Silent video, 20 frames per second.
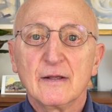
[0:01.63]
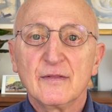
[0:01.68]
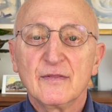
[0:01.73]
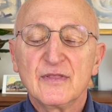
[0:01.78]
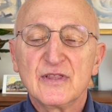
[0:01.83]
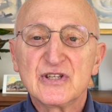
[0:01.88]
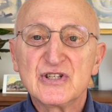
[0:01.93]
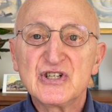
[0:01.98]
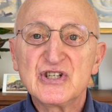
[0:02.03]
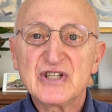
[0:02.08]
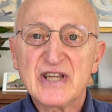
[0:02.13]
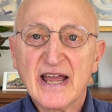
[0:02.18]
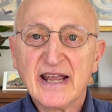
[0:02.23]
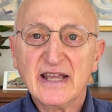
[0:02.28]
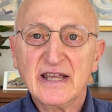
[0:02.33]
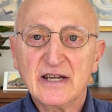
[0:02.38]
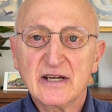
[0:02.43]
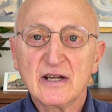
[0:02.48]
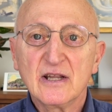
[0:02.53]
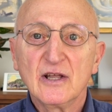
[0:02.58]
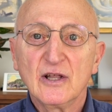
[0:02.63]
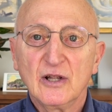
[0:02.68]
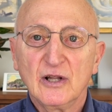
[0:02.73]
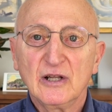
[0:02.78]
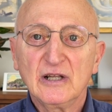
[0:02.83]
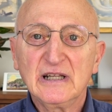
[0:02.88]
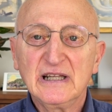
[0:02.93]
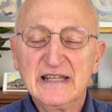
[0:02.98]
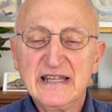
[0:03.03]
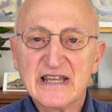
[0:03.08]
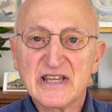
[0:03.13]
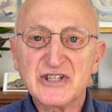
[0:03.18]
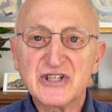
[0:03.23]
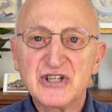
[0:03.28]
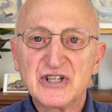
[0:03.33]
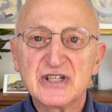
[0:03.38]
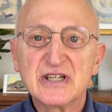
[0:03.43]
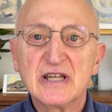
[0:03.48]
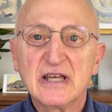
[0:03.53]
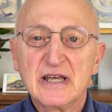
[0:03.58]
The second
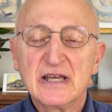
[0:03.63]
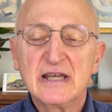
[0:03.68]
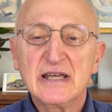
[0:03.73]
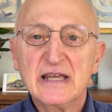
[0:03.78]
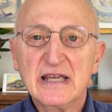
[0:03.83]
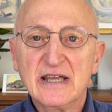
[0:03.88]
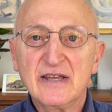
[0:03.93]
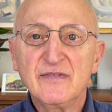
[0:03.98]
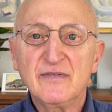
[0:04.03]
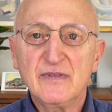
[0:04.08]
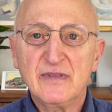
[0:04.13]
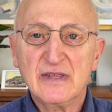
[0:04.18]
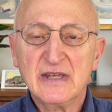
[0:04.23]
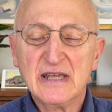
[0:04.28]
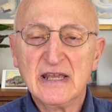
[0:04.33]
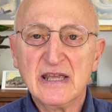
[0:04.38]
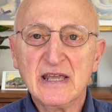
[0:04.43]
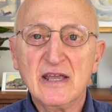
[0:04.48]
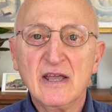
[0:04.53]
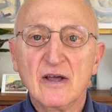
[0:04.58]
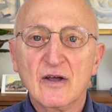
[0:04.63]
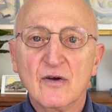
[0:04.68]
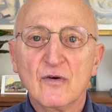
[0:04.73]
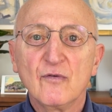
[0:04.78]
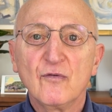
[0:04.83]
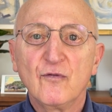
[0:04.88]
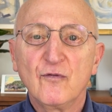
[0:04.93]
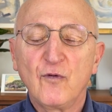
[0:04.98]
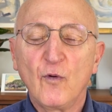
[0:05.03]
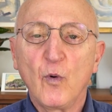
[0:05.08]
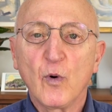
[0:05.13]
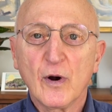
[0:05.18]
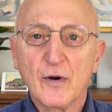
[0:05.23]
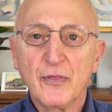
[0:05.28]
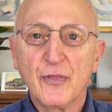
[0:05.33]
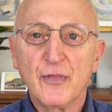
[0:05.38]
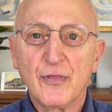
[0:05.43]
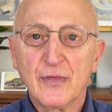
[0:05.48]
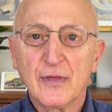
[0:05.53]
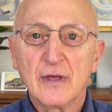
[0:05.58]
list in the
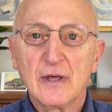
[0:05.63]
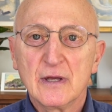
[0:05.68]
fourth